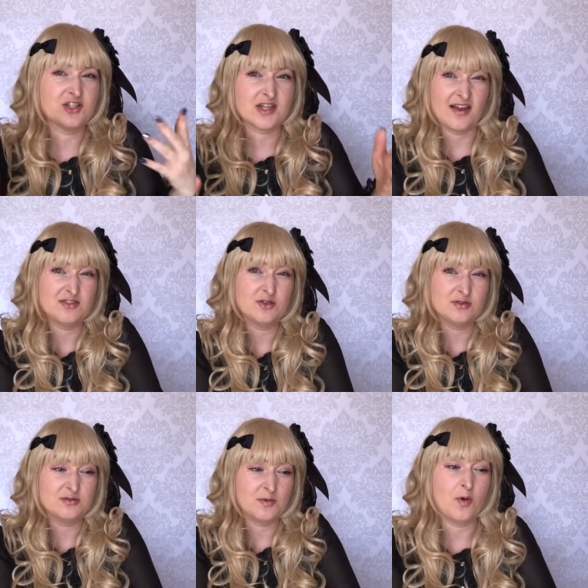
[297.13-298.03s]
just have
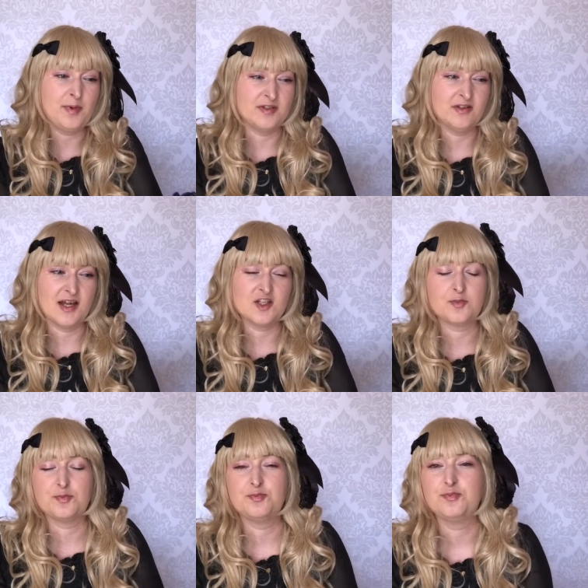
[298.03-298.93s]
to open the last